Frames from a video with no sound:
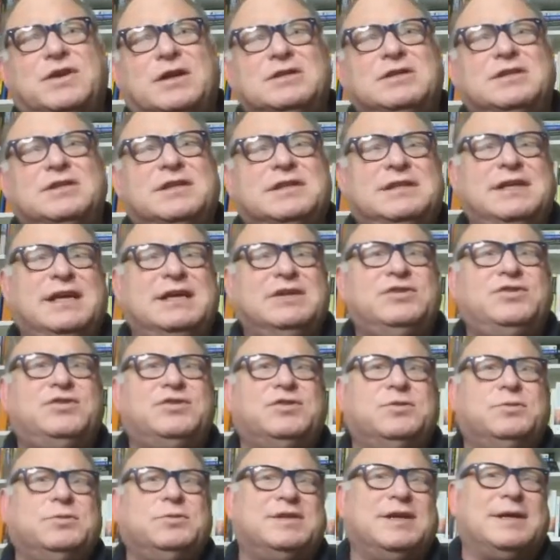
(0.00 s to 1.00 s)
other than the end
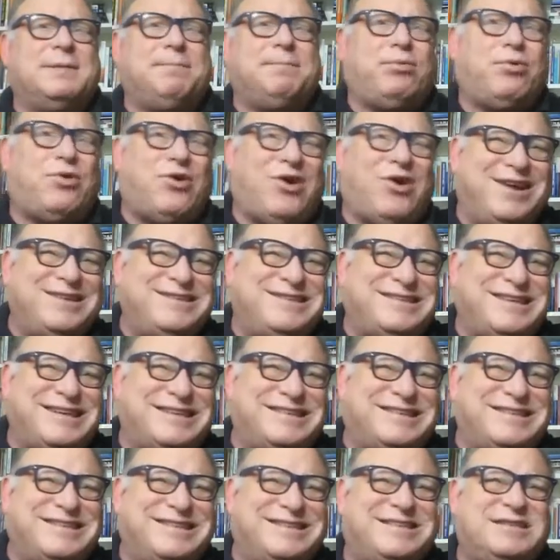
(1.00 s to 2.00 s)
user, there was like
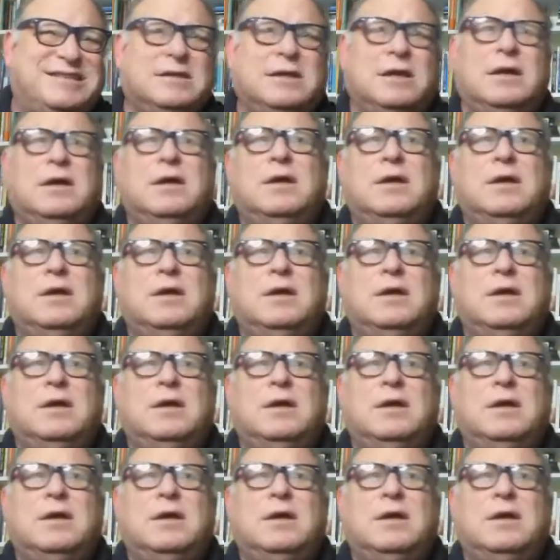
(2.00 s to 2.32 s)
processes